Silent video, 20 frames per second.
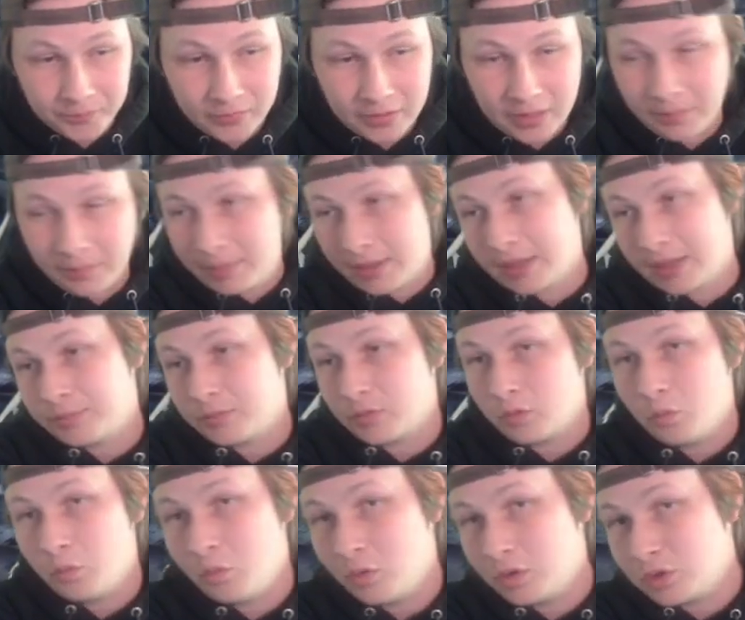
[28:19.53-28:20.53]
Get back up to
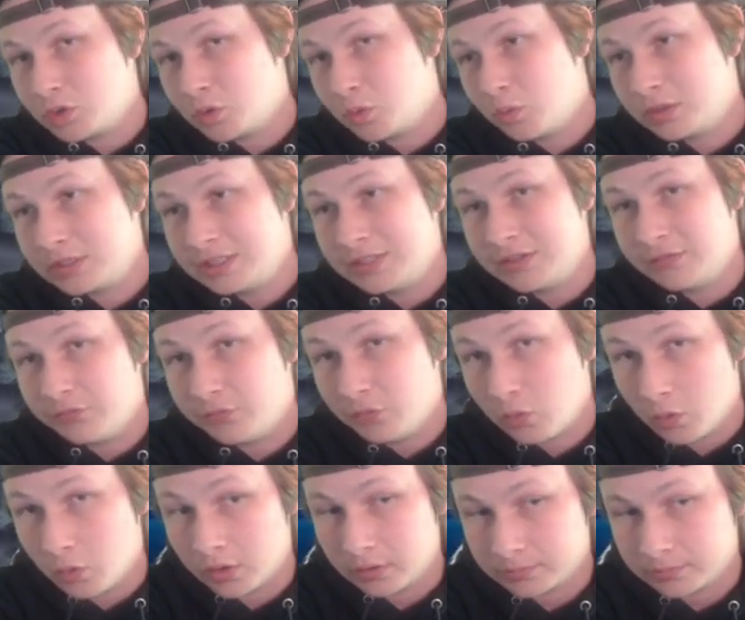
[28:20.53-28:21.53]

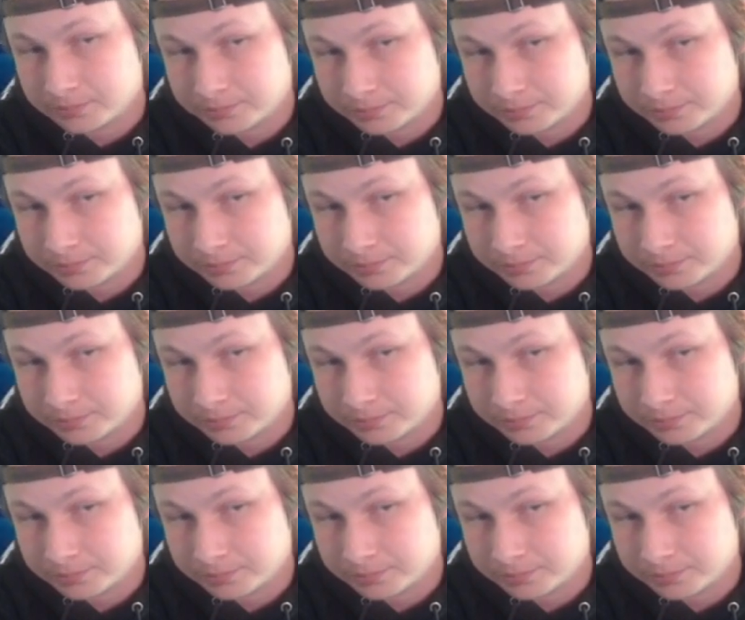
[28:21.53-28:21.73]
124.